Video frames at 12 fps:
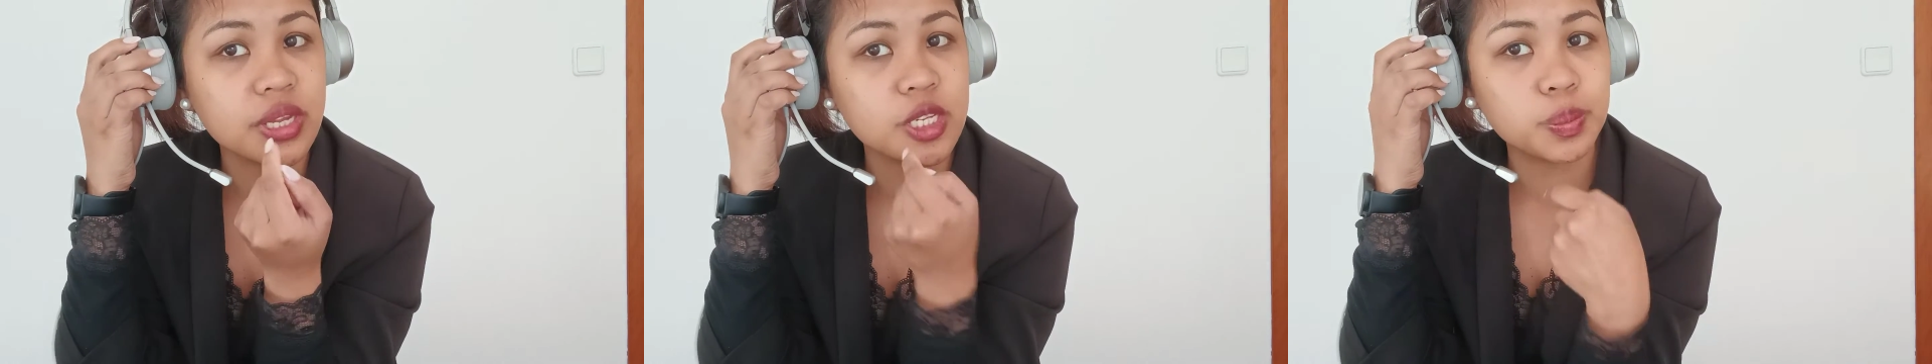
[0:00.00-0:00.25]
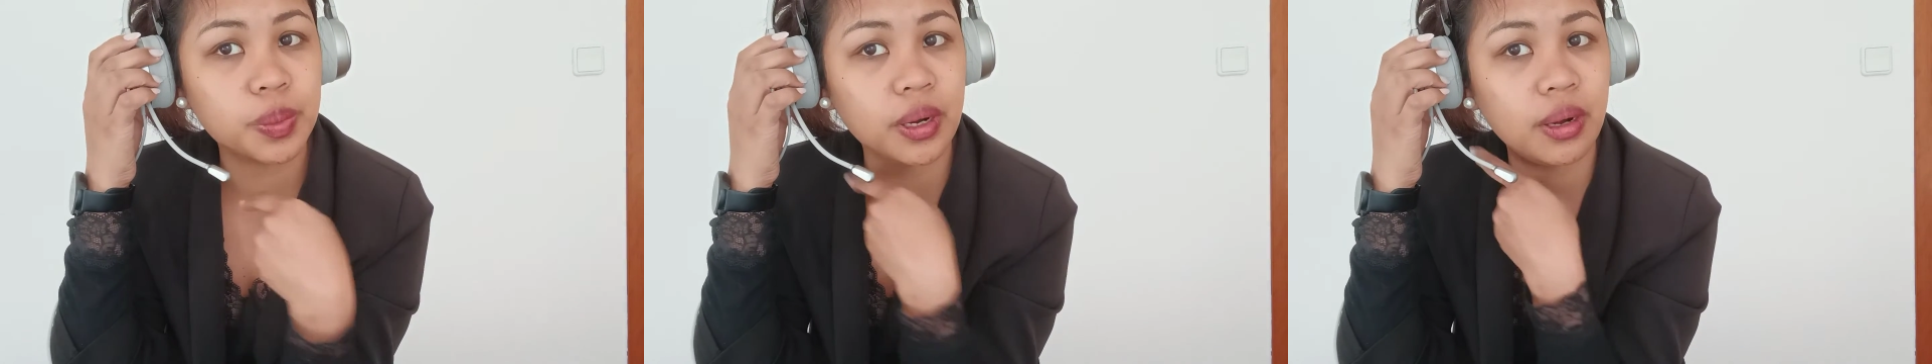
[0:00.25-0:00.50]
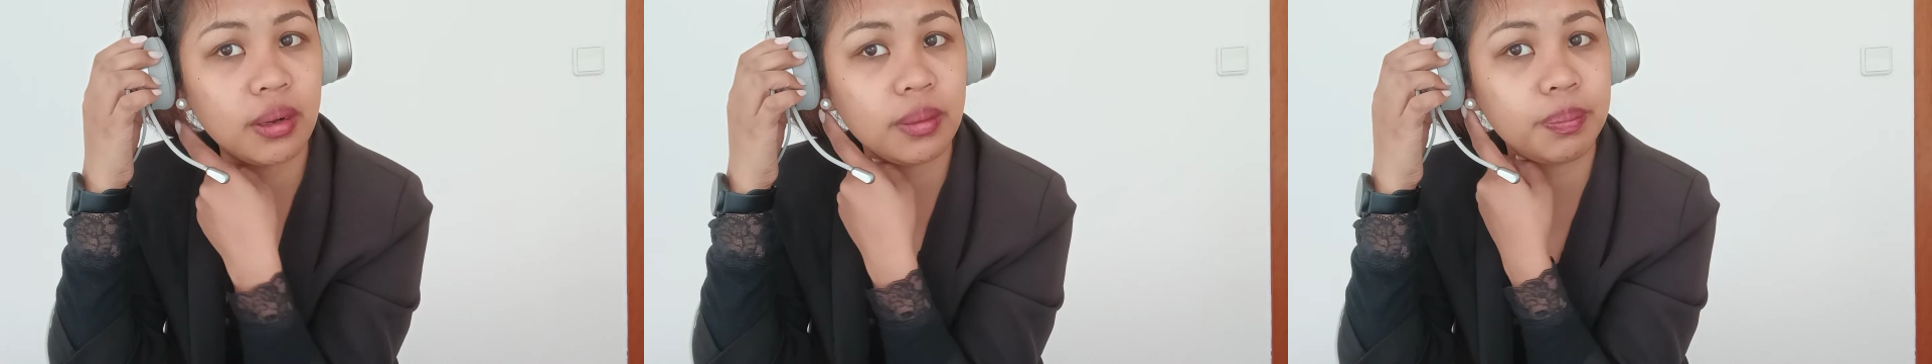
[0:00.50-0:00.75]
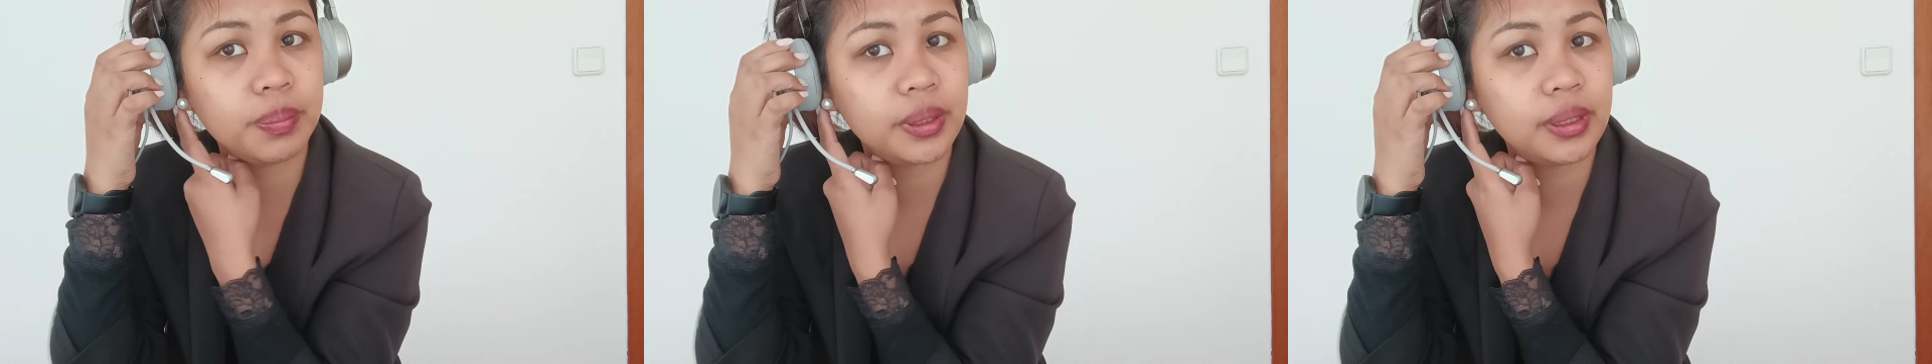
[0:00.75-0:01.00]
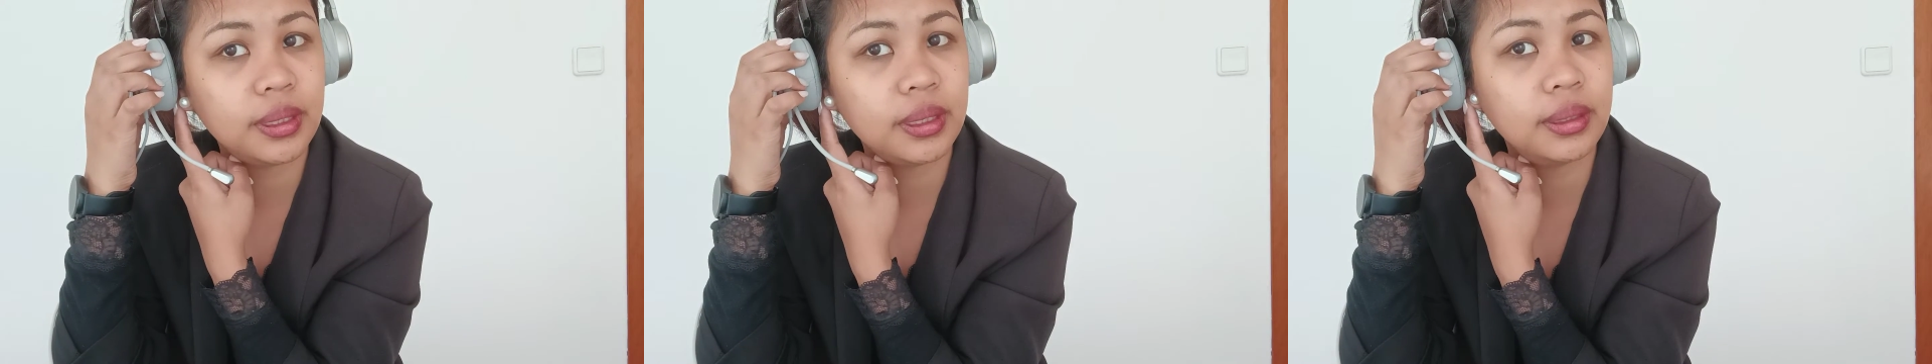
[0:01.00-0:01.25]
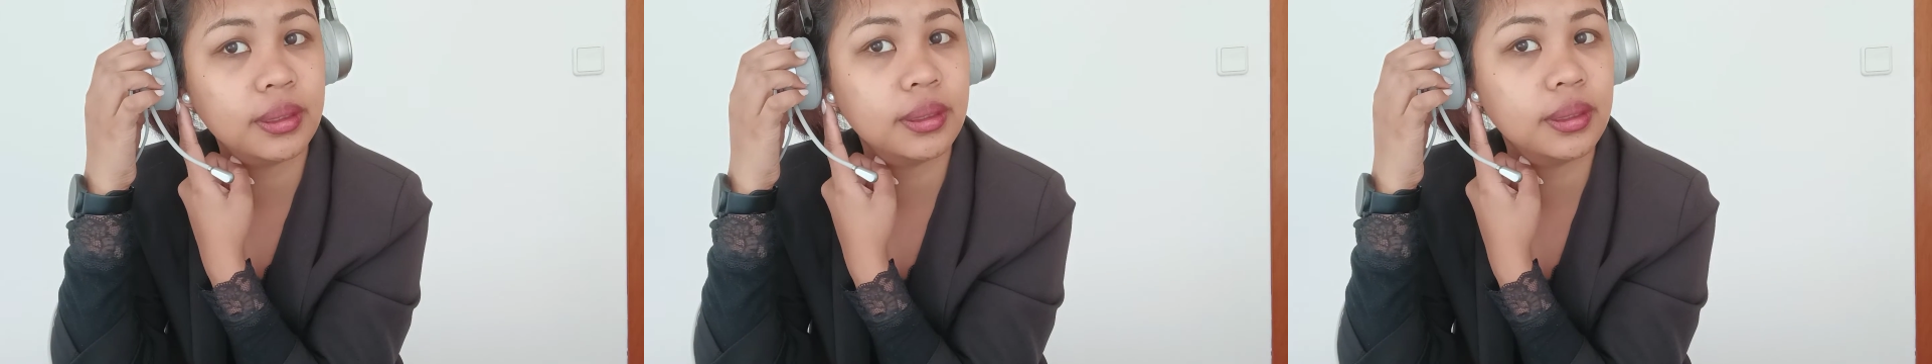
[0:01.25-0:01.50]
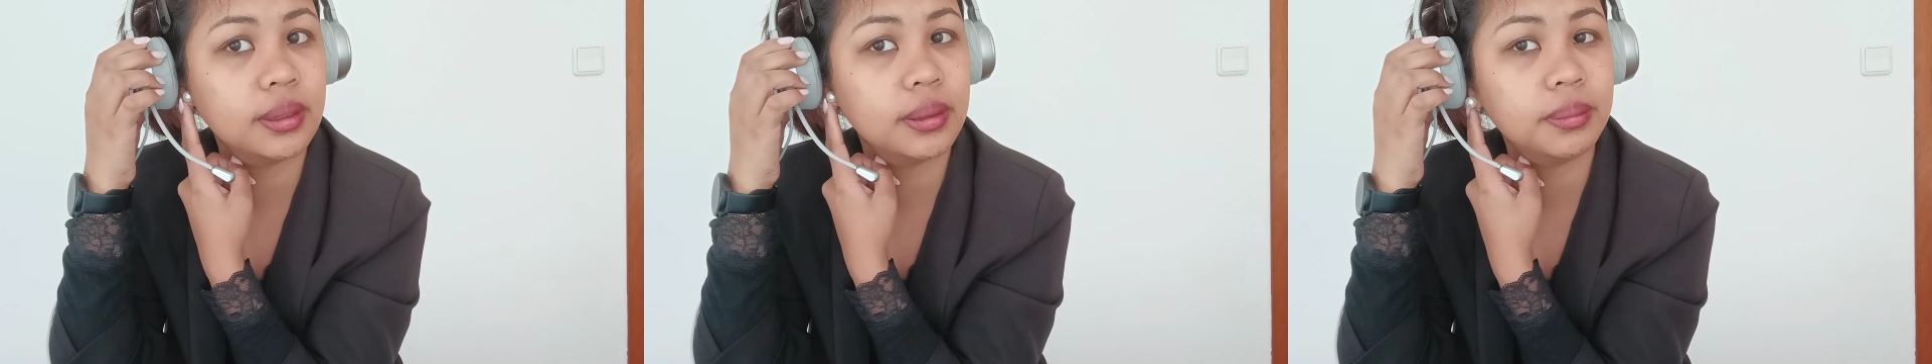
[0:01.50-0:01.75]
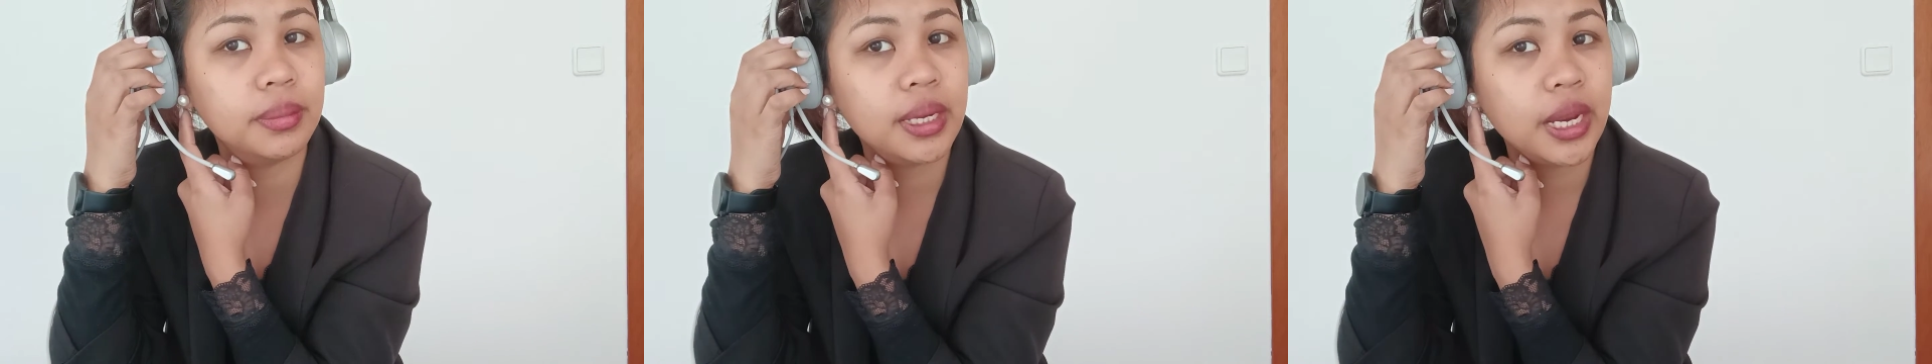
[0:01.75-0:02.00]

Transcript: this per, uh,